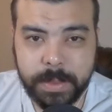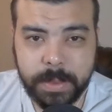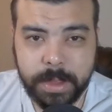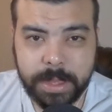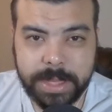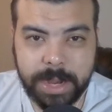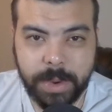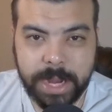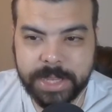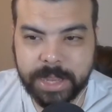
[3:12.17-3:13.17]
That's kind of what I
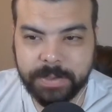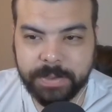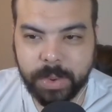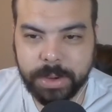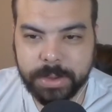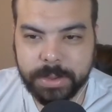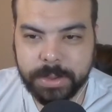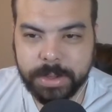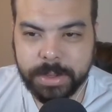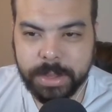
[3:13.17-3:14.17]
just asked for.
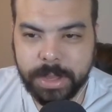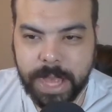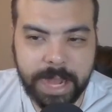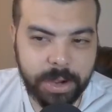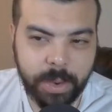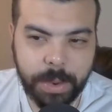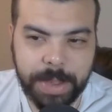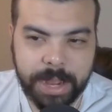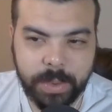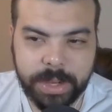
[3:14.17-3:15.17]
I don't know what
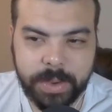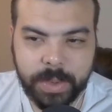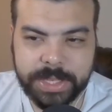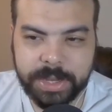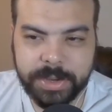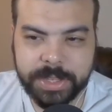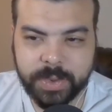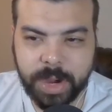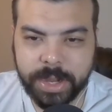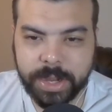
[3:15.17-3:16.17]
pack, what what series is
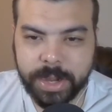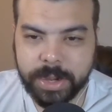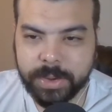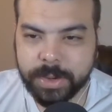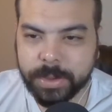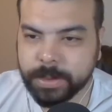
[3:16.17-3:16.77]
Rodney in. I don't know.